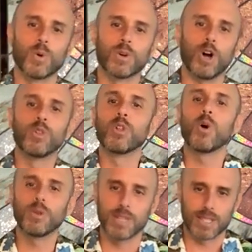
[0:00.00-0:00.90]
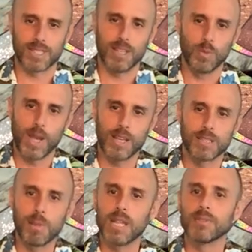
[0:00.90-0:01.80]
or aloneness in
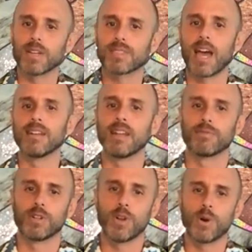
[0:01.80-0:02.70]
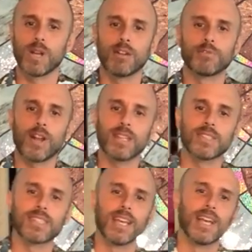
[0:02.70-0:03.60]
ways many of us had never known. And
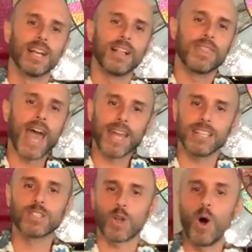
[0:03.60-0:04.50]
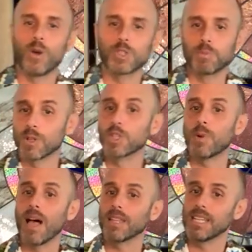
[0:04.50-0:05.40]
friends, that is all
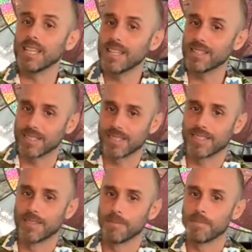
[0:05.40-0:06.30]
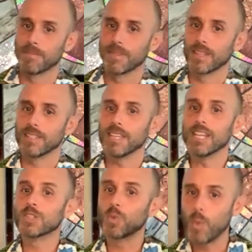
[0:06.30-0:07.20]
spirituality is.
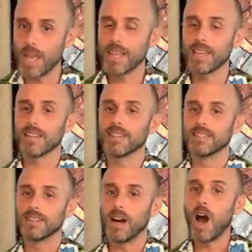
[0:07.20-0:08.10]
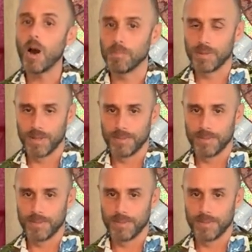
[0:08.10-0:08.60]
It is waking up.